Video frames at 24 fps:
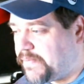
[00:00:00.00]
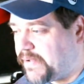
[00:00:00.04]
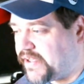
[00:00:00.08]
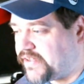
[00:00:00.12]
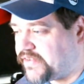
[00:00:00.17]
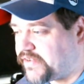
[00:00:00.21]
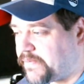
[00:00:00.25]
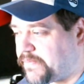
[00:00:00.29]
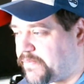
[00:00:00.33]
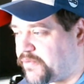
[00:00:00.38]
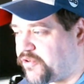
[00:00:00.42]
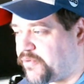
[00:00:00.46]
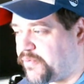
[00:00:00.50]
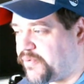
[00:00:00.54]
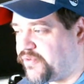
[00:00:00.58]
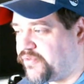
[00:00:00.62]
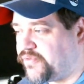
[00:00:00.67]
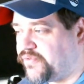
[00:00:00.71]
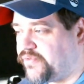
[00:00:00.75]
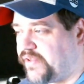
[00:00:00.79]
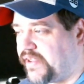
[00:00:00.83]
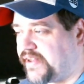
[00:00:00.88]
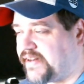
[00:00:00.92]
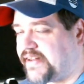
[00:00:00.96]
because I've
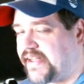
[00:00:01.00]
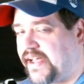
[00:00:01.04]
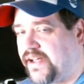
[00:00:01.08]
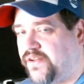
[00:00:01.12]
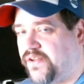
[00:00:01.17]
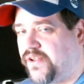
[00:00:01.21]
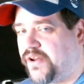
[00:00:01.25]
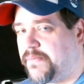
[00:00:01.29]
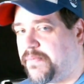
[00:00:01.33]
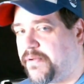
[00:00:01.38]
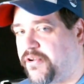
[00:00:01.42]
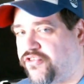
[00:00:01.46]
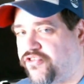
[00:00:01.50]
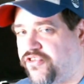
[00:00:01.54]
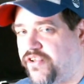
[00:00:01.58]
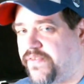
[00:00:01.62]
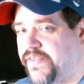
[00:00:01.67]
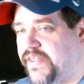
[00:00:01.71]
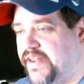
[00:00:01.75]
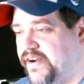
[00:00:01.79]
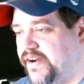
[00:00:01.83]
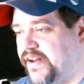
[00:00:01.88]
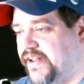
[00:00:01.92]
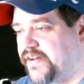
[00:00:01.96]
been like downloading pictures off
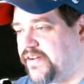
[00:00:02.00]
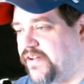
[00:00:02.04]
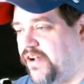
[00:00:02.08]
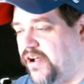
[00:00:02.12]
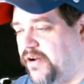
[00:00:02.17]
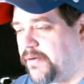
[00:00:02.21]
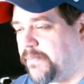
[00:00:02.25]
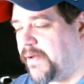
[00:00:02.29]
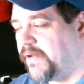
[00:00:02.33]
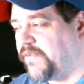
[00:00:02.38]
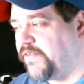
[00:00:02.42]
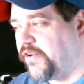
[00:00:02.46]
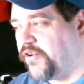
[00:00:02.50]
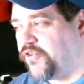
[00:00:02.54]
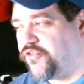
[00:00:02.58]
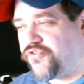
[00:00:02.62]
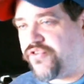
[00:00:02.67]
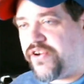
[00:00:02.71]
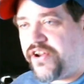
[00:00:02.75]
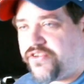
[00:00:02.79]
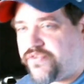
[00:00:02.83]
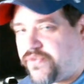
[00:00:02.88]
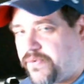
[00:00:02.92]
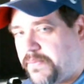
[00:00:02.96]
the internet on my phone,
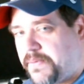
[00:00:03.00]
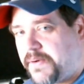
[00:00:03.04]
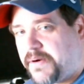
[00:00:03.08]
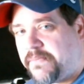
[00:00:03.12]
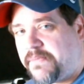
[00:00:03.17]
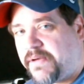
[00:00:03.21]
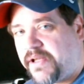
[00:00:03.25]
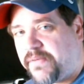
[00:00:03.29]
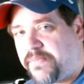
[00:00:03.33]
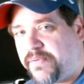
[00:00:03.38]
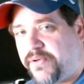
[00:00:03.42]
transferring one on my